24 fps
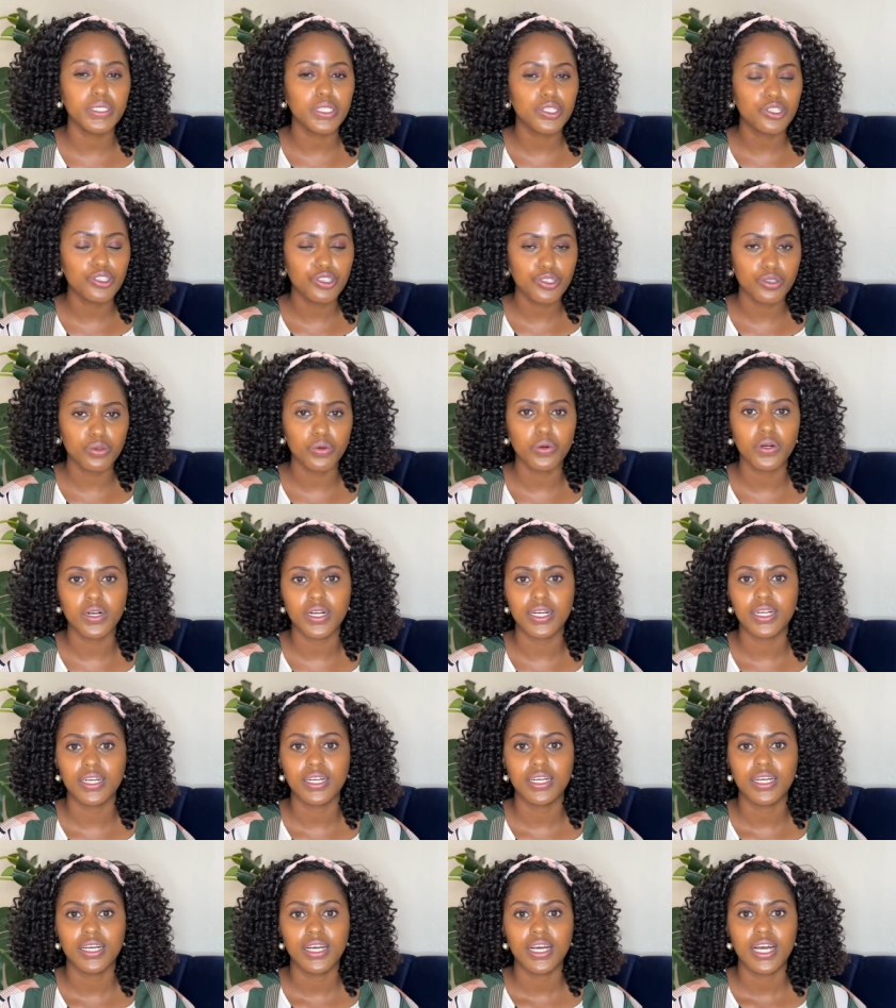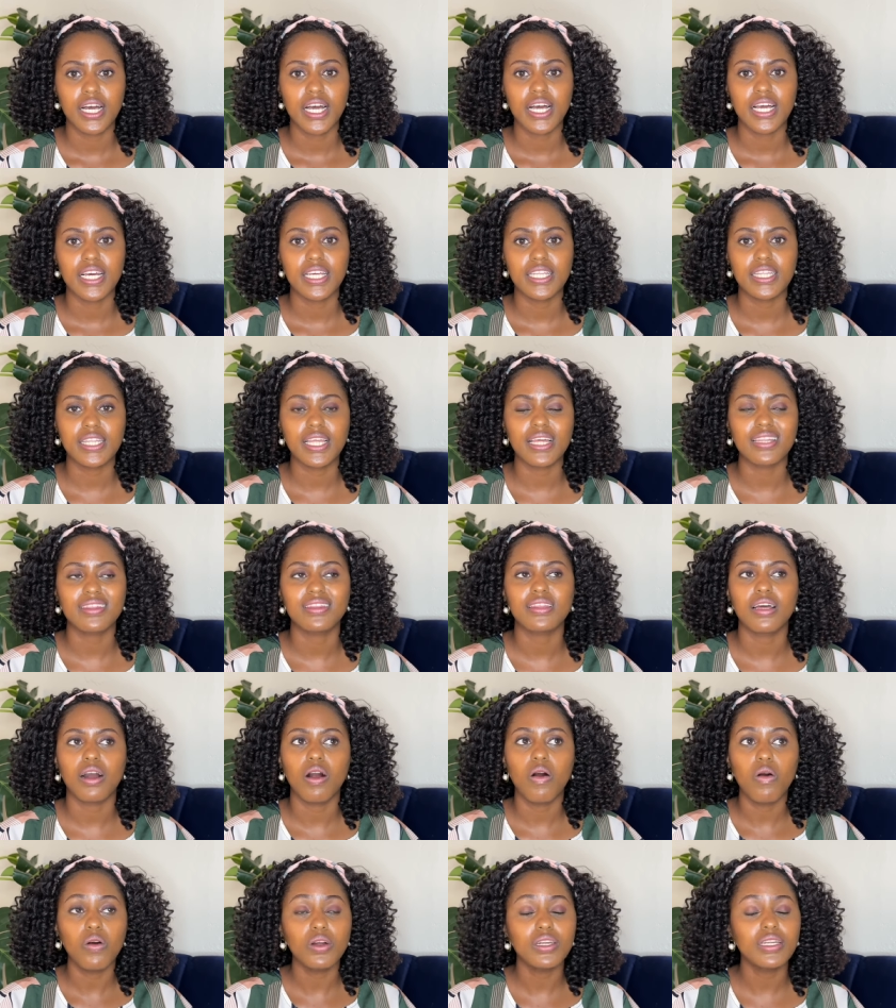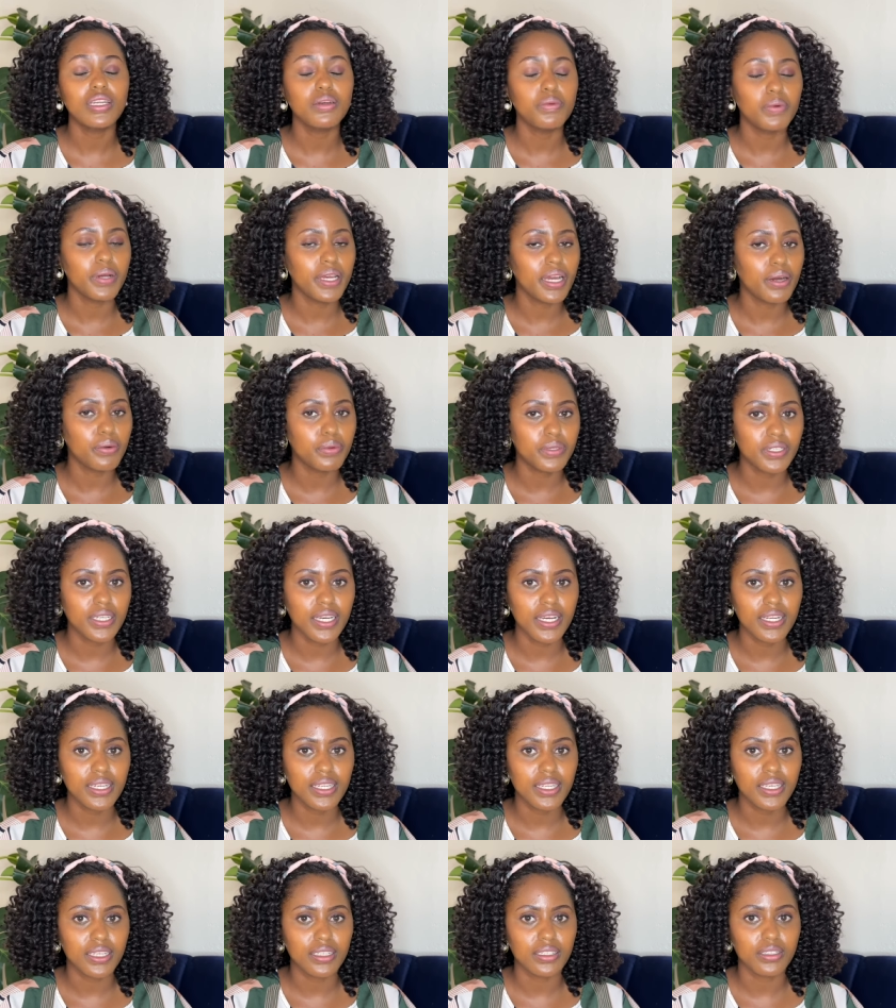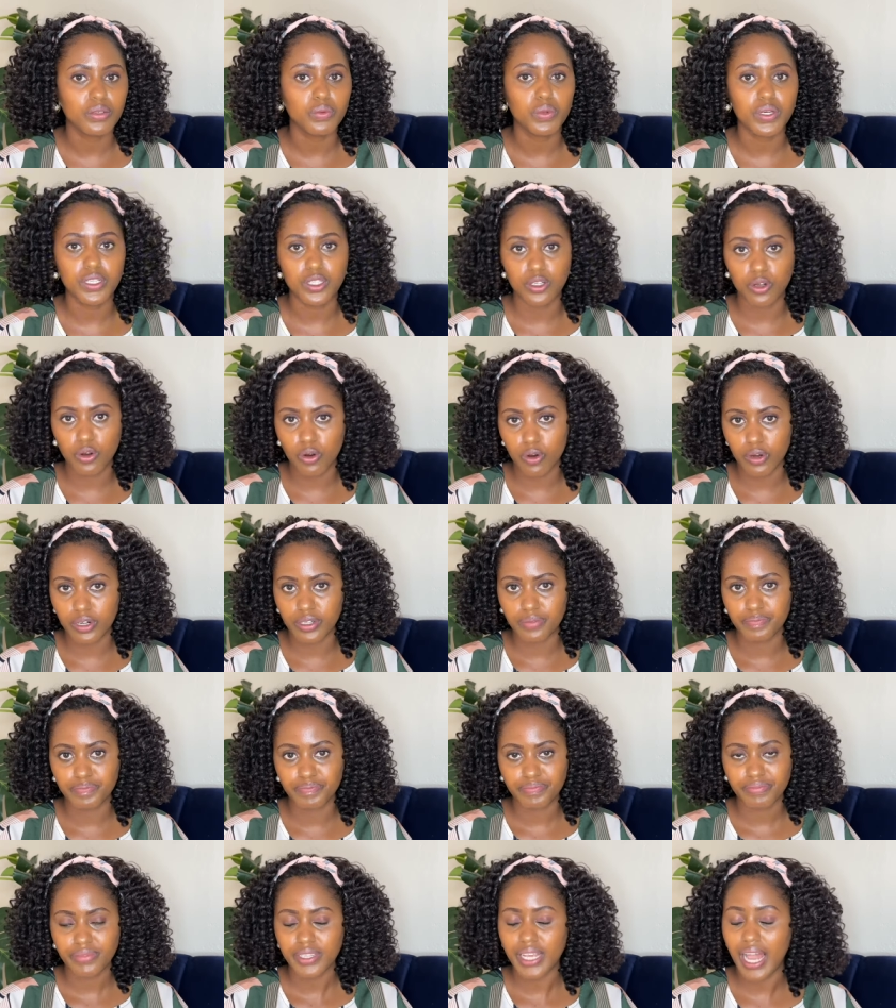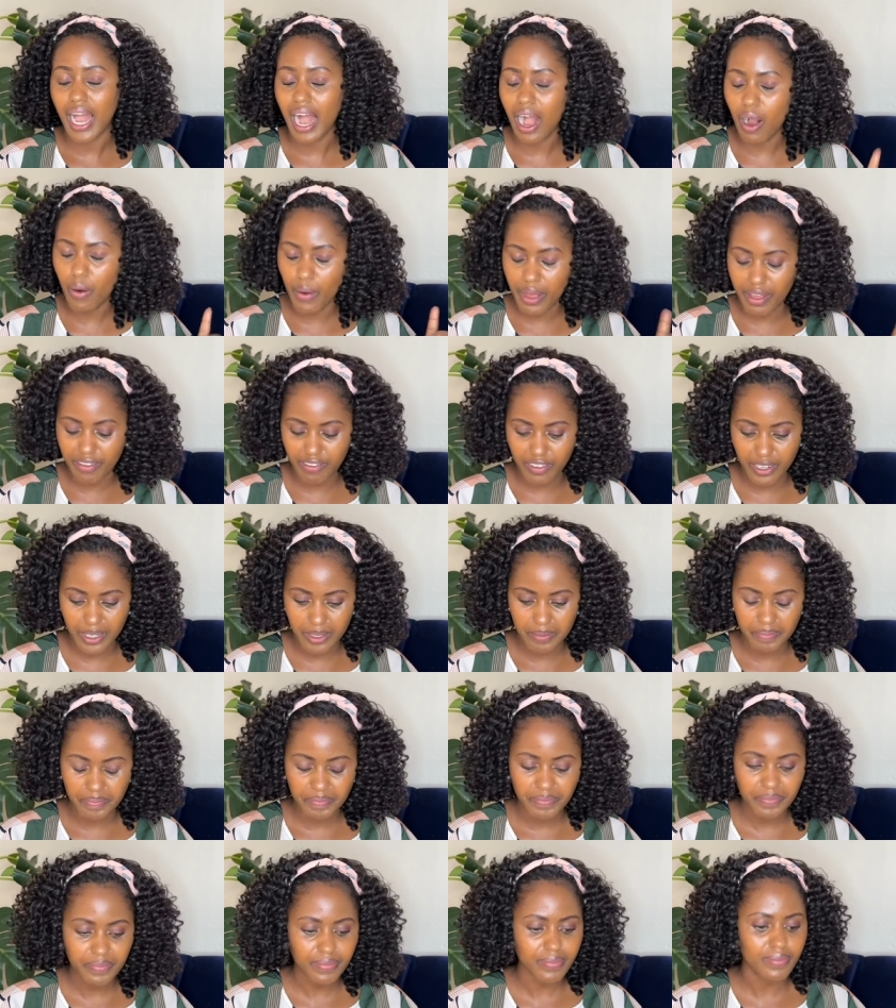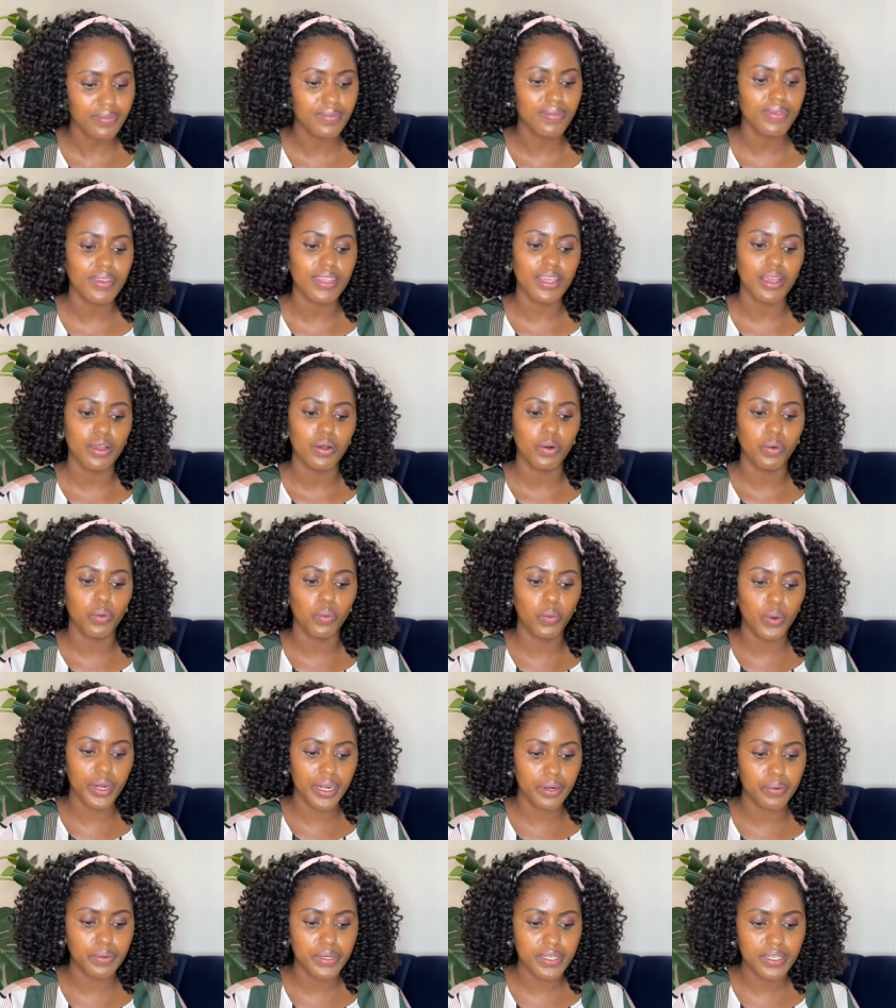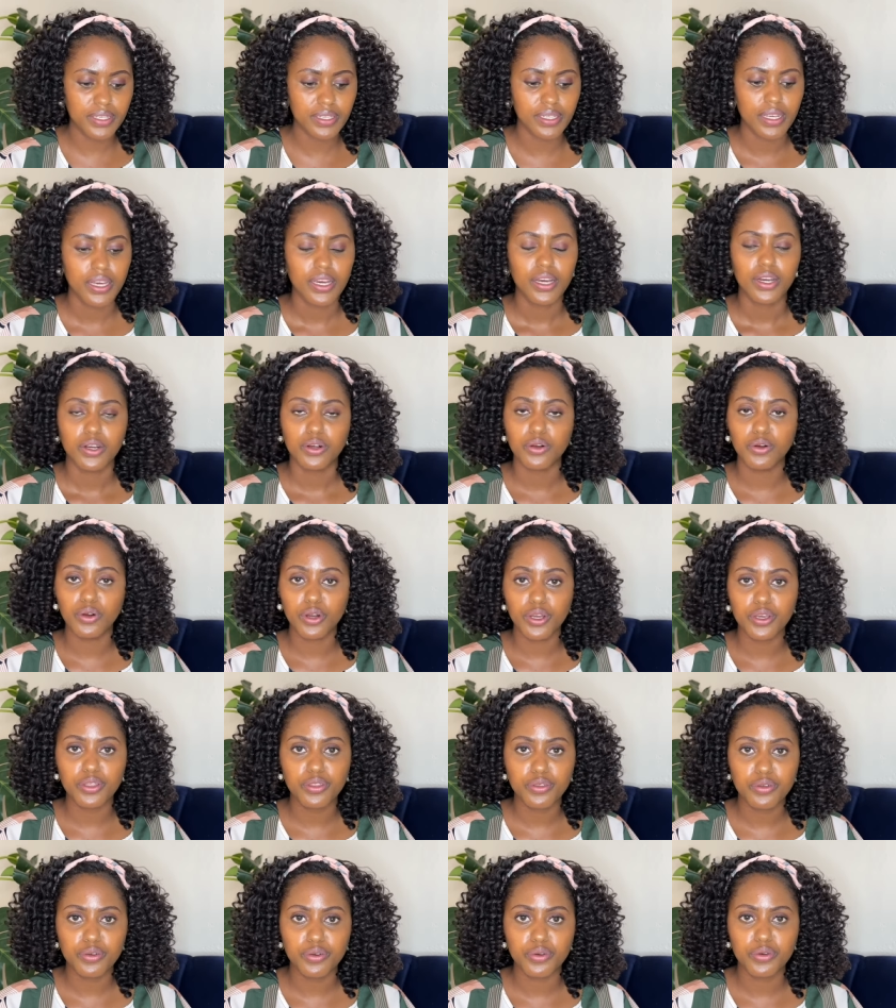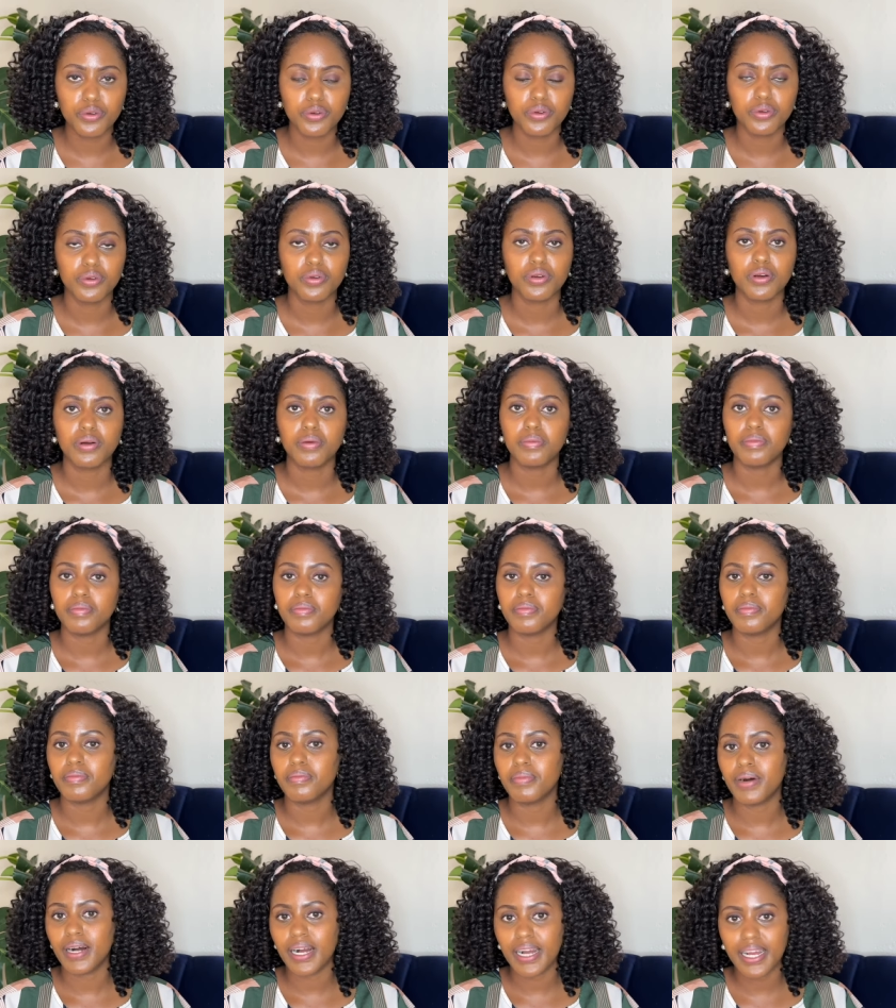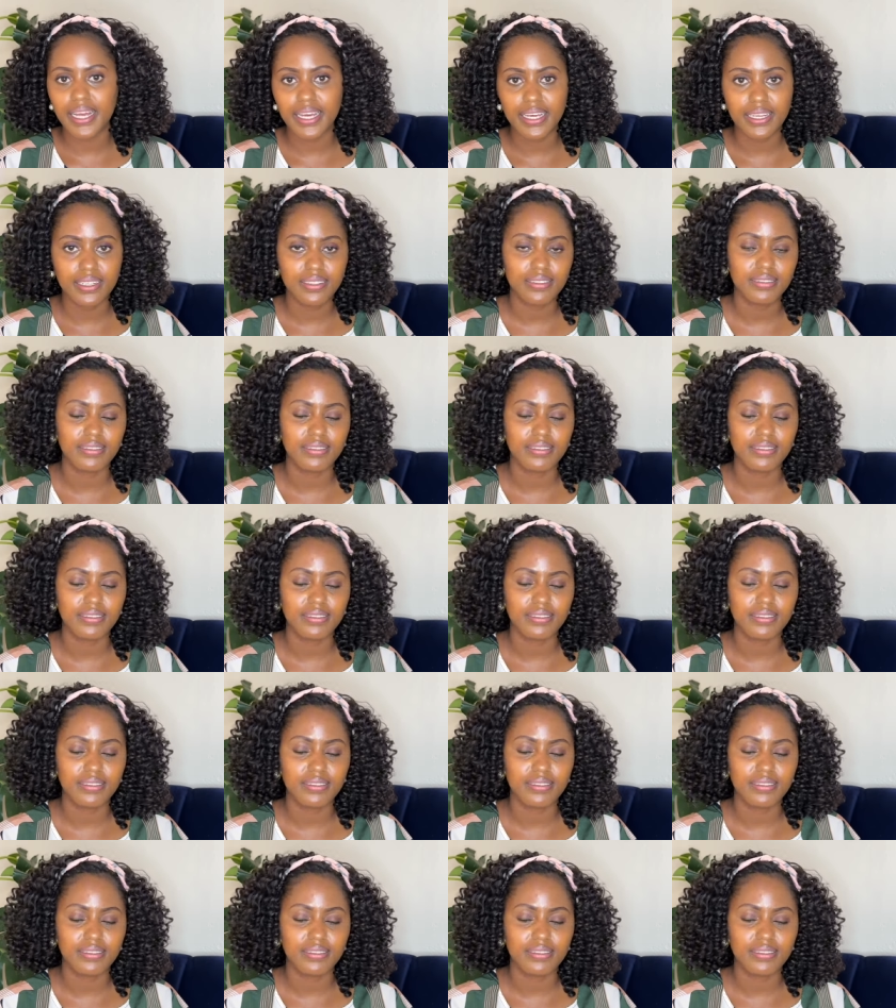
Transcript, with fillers: was sure that the only way I would get healed was God. However, when I was going through my